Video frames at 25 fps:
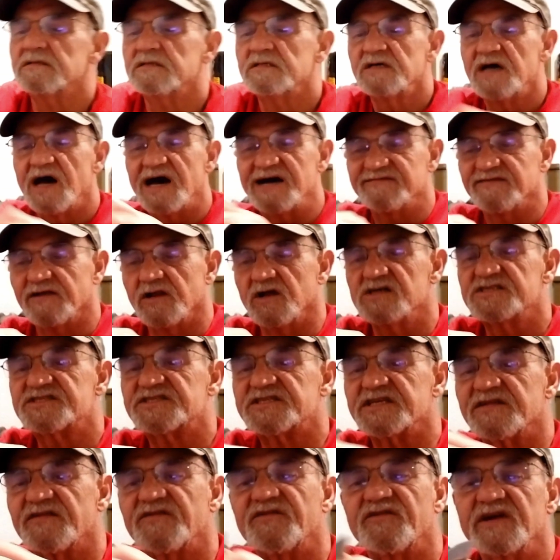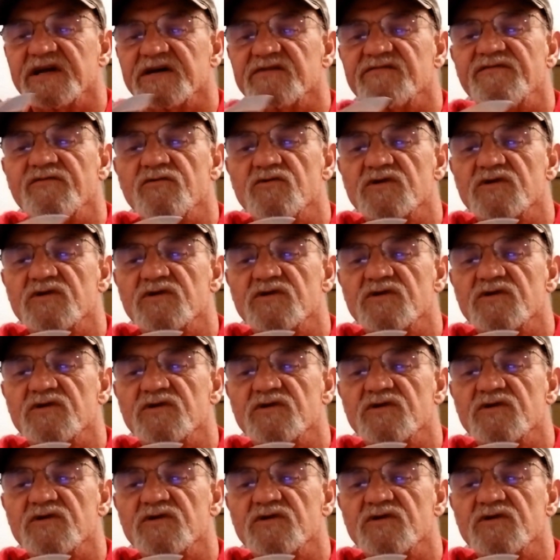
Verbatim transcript: I've lost it three or four